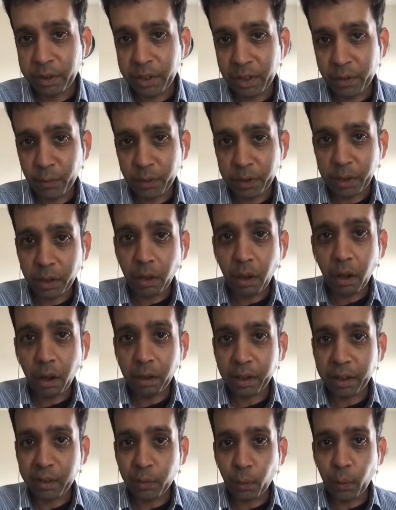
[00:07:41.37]
That's what they call
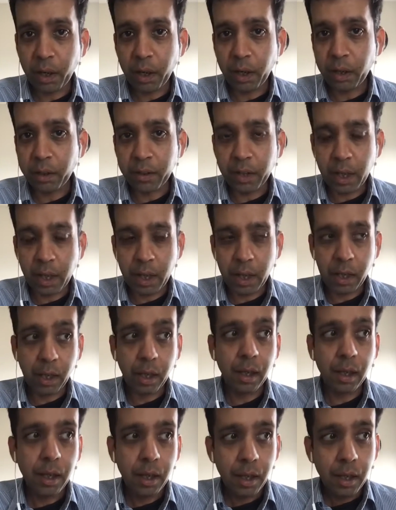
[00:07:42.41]
it, where they,
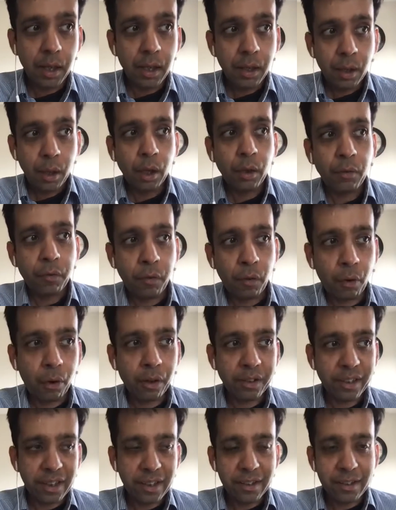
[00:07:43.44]
for
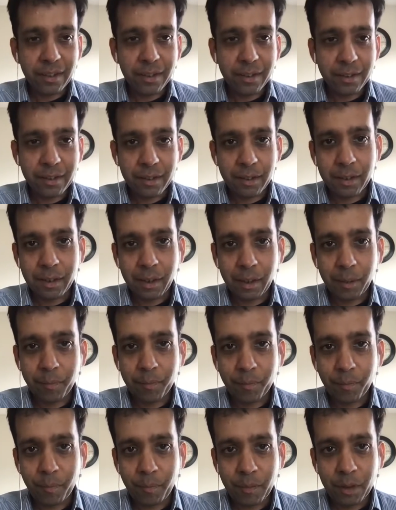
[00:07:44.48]
these
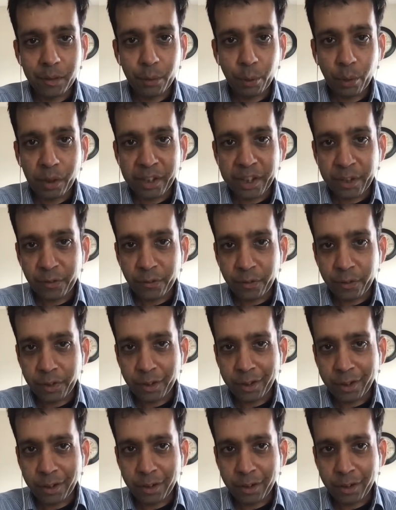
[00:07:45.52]
neural network